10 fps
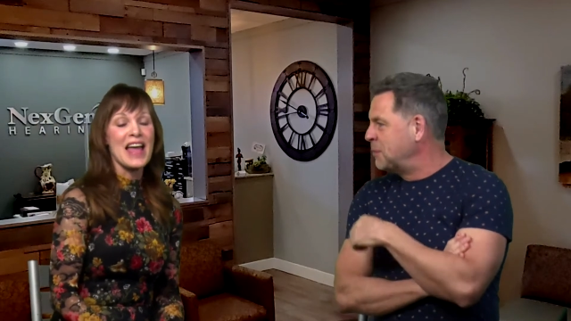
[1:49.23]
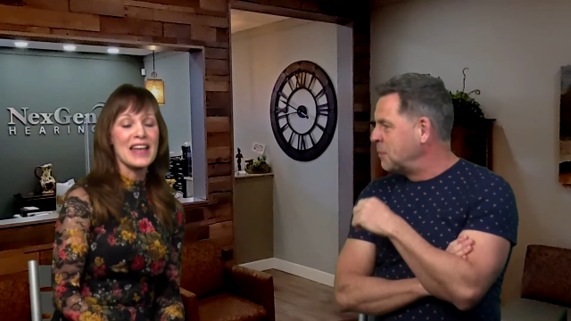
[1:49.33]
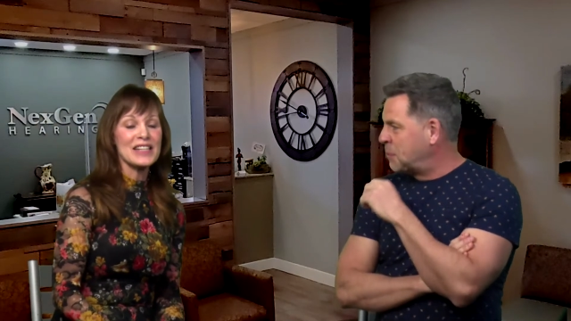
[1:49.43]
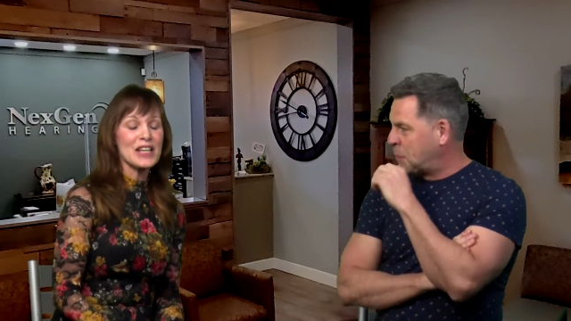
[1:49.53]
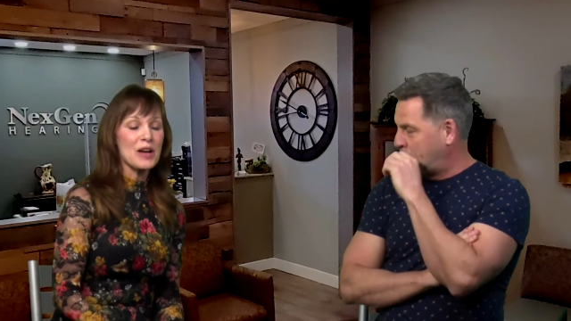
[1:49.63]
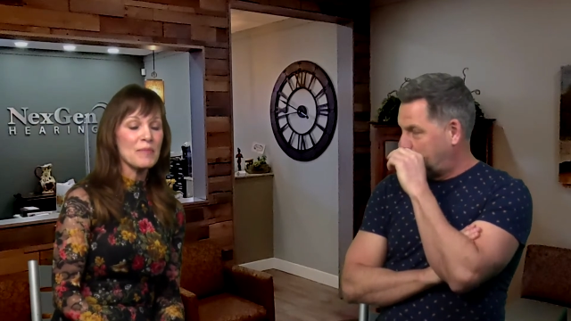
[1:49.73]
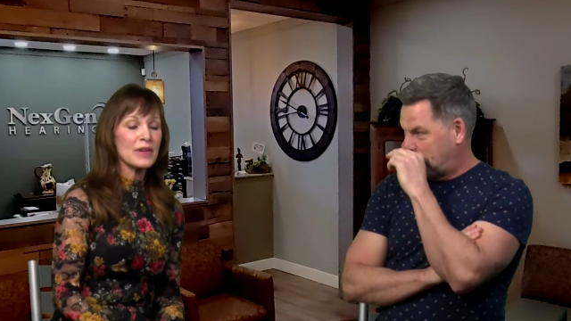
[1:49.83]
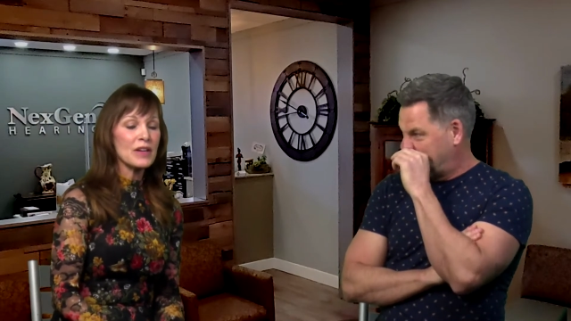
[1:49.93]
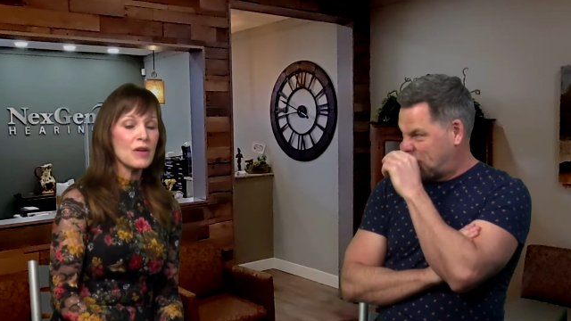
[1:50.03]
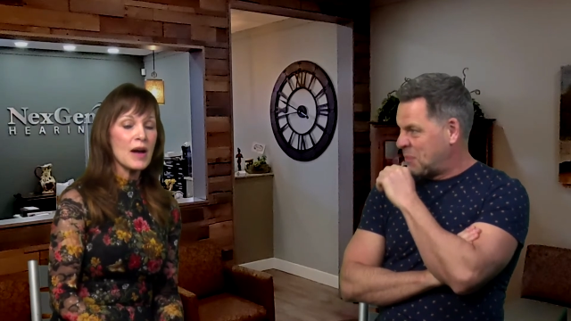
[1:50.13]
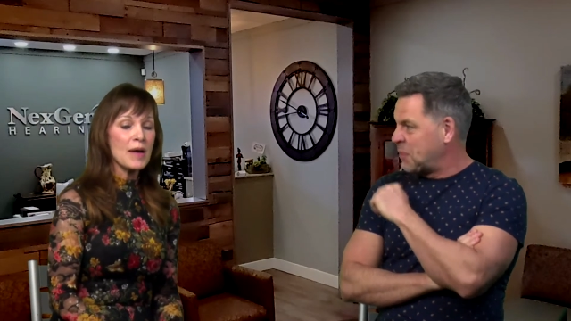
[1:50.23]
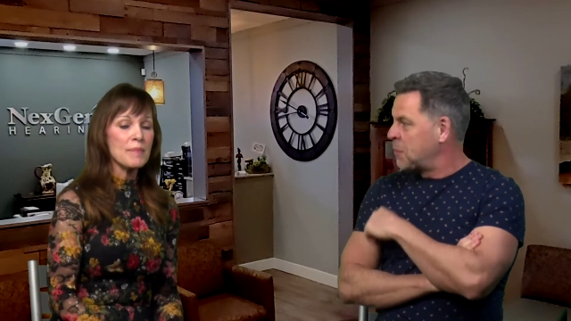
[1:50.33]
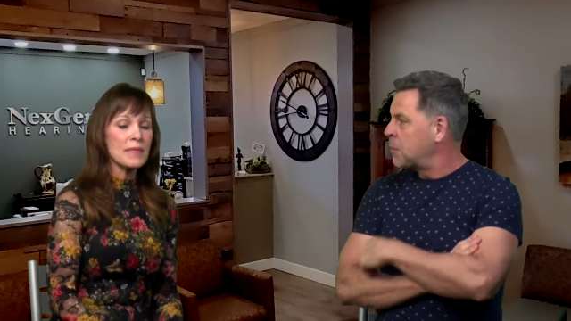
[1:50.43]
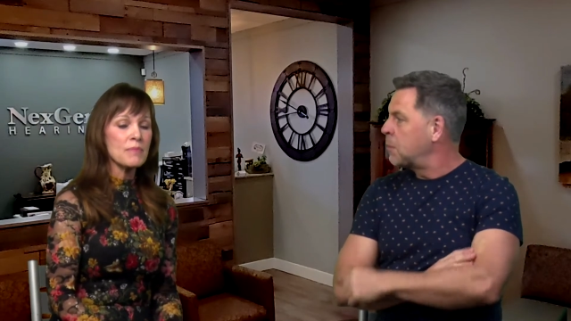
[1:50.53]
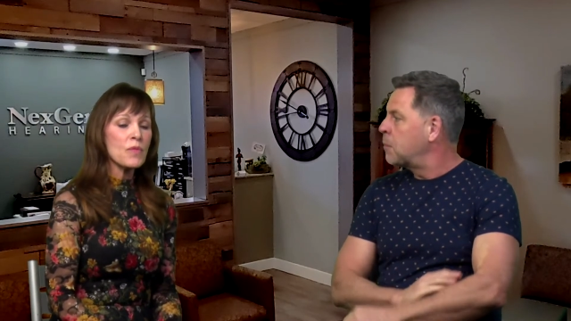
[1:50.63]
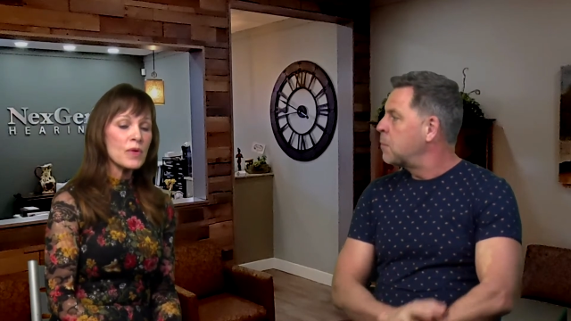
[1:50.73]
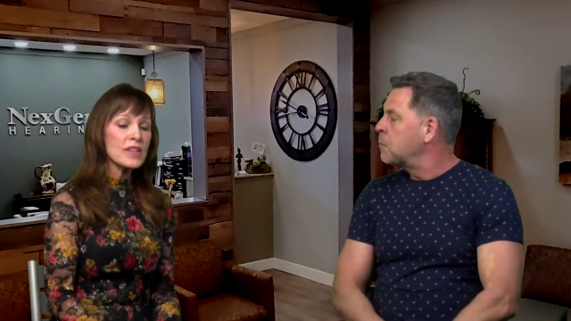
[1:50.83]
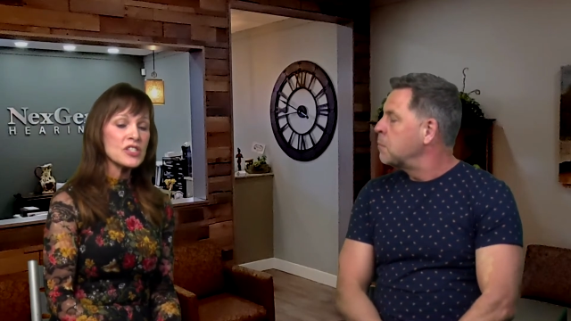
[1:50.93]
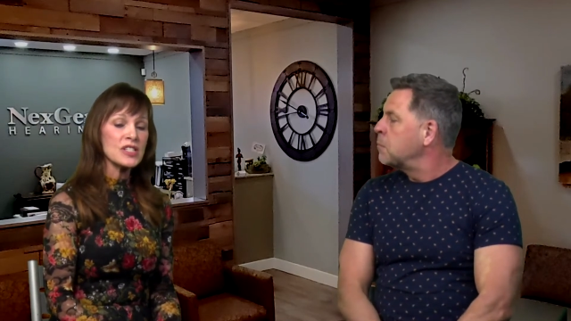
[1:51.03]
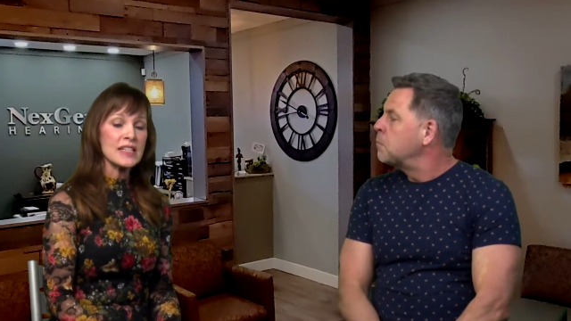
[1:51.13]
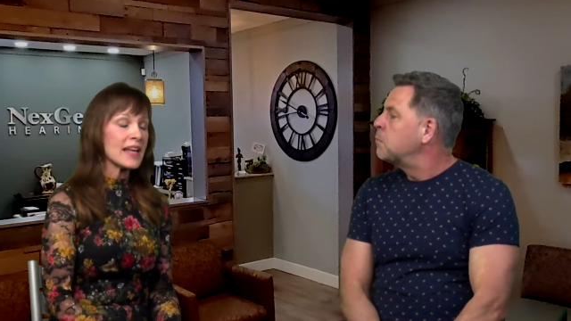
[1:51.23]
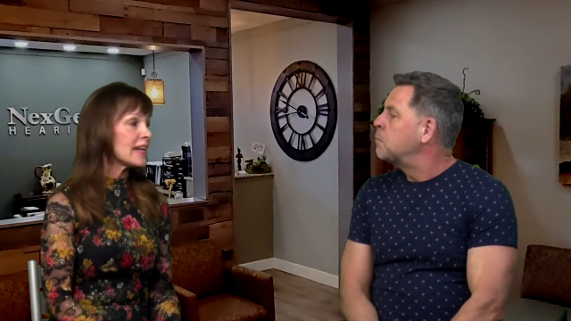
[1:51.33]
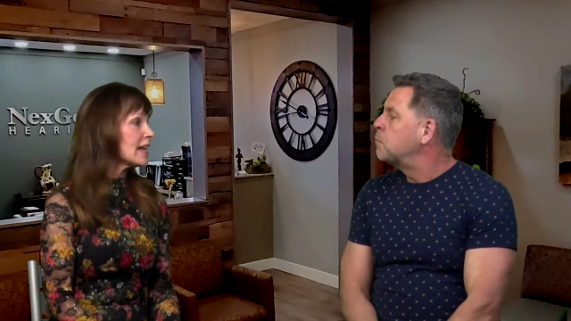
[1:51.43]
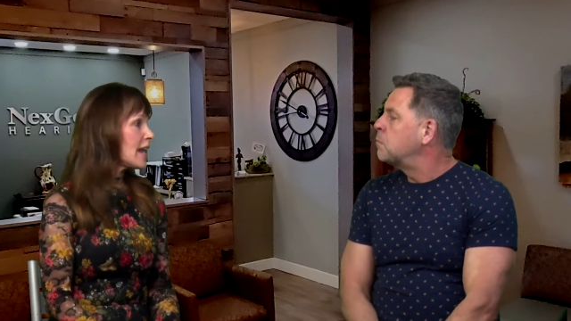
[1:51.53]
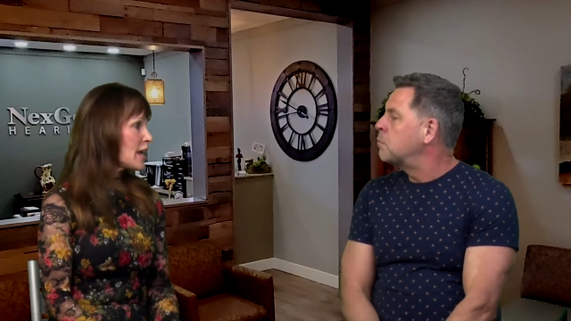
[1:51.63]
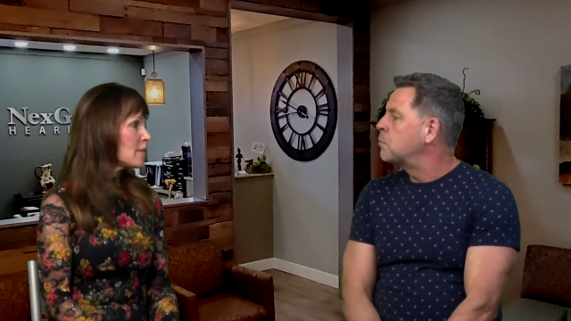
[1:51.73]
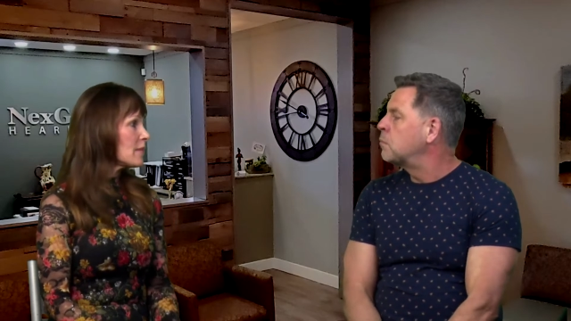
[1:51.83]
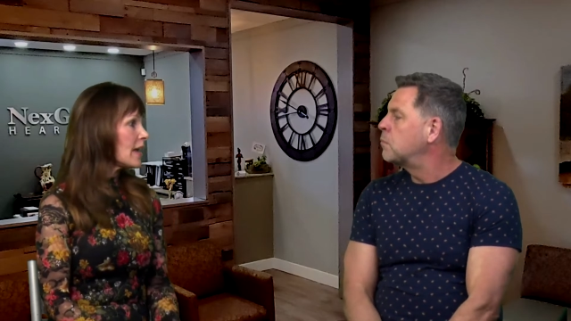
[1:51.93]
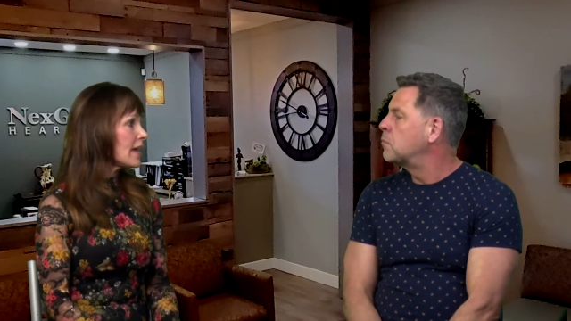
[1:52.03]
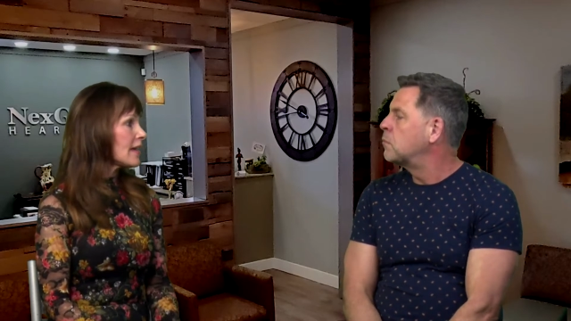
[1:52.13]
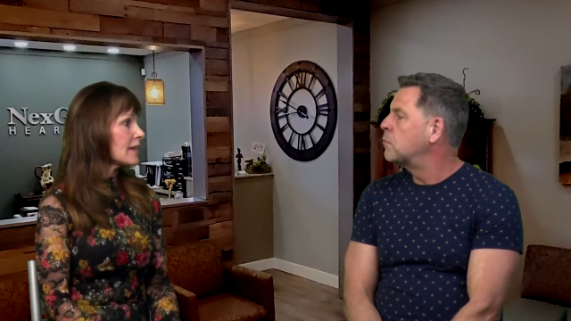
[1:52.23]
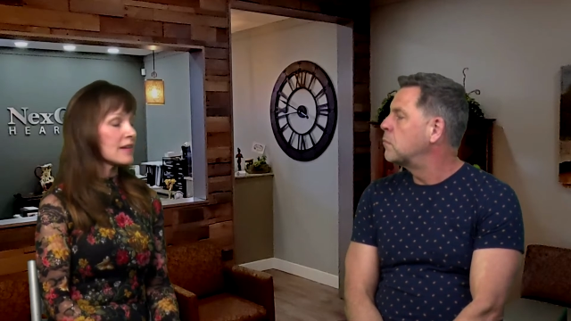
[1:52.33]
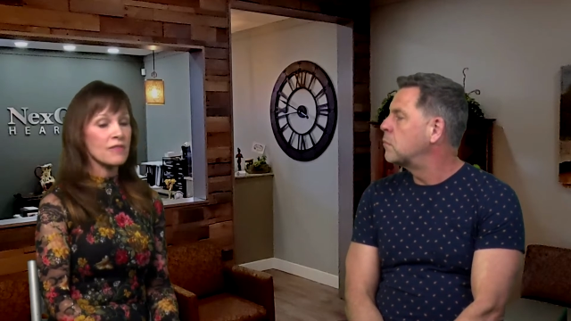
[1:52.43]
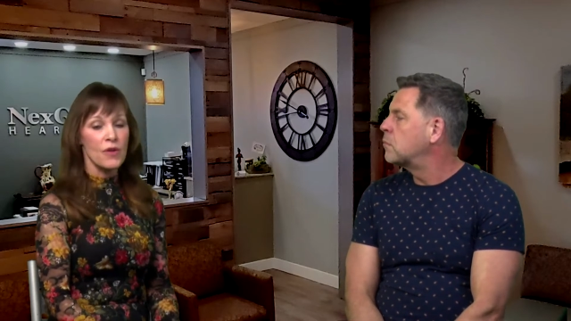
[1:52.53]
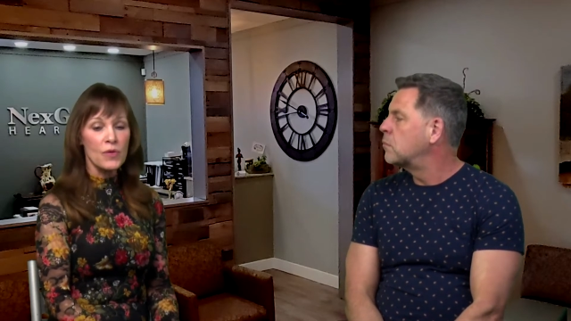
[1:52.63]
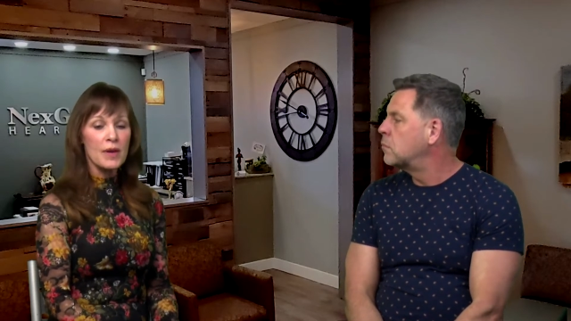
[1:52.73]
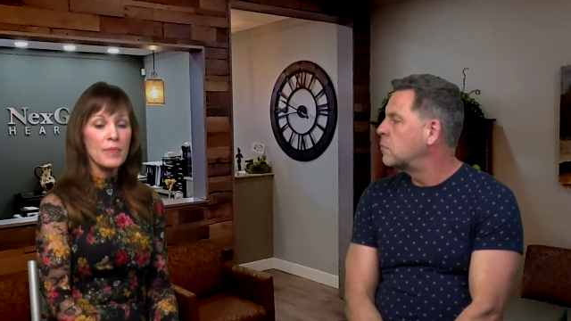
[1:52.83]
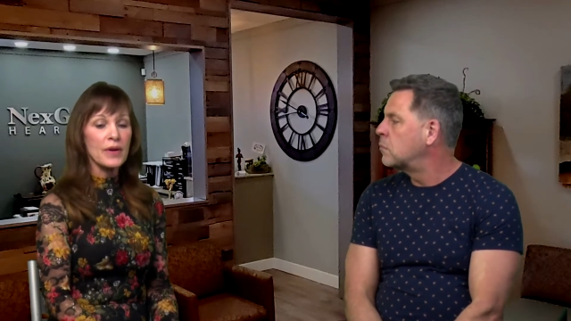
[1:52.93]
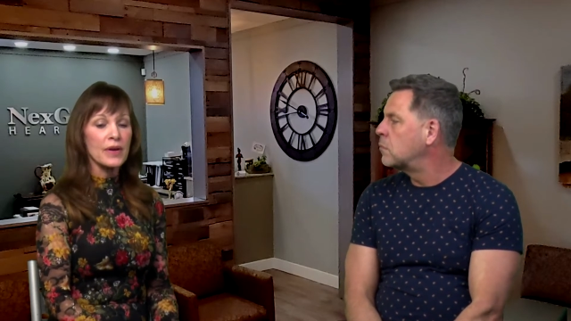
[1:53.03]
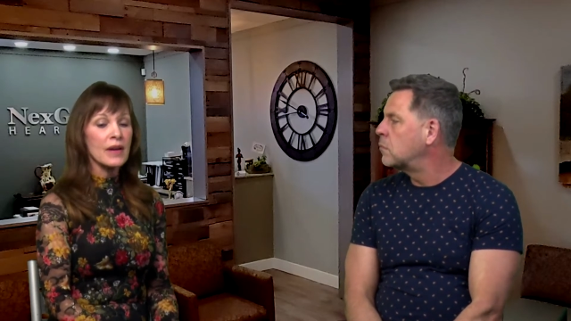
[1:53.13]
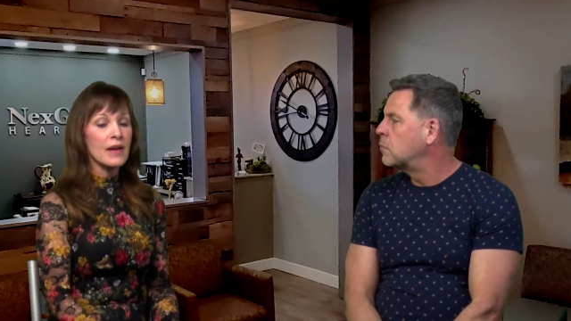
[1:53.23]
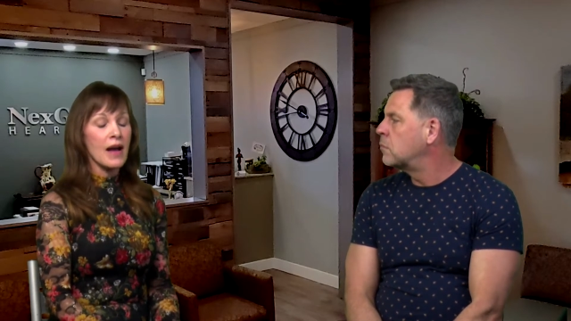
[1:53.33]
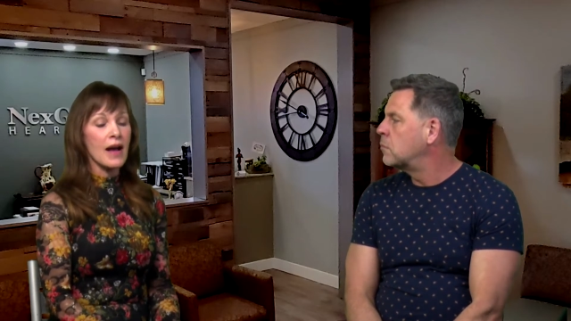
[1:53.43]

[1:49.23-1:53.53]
Speaker 1: And, you know, I'm more than just getting a name and a phone number.